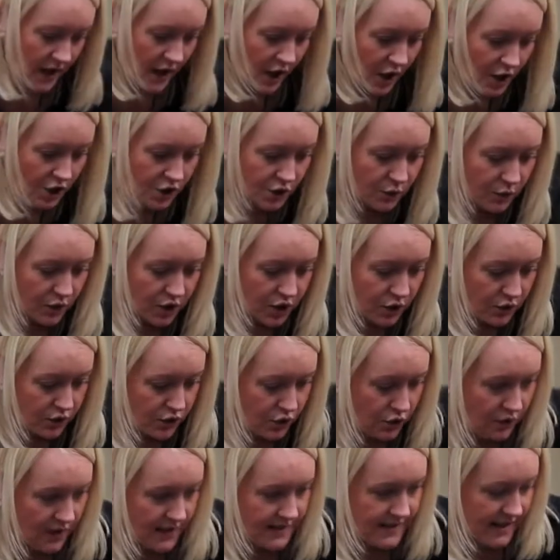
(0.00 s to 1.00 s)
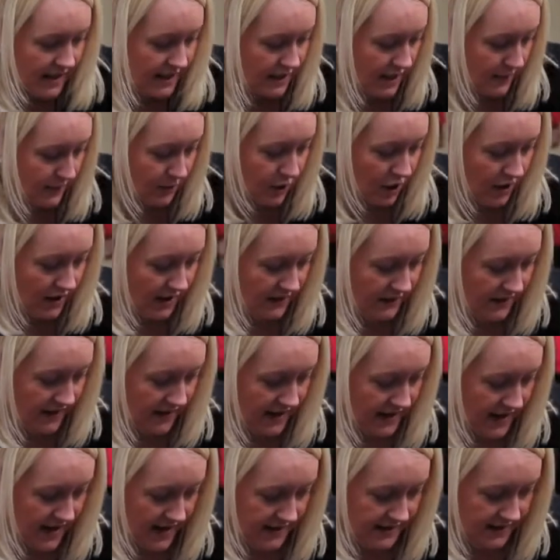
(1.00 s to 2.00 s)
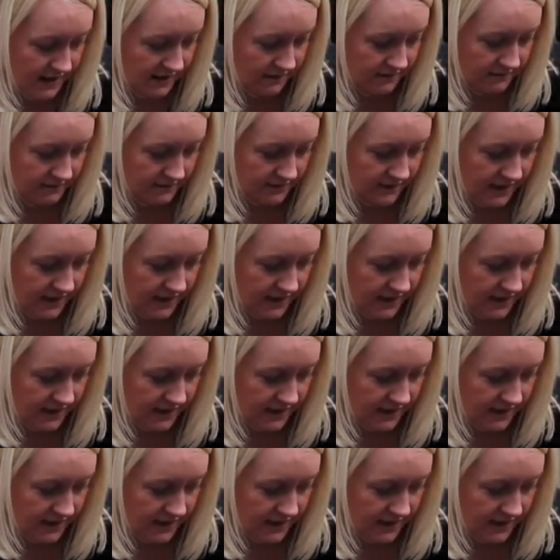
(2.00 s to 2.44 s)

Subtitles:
really initiated the Healthy Hearts Roadshow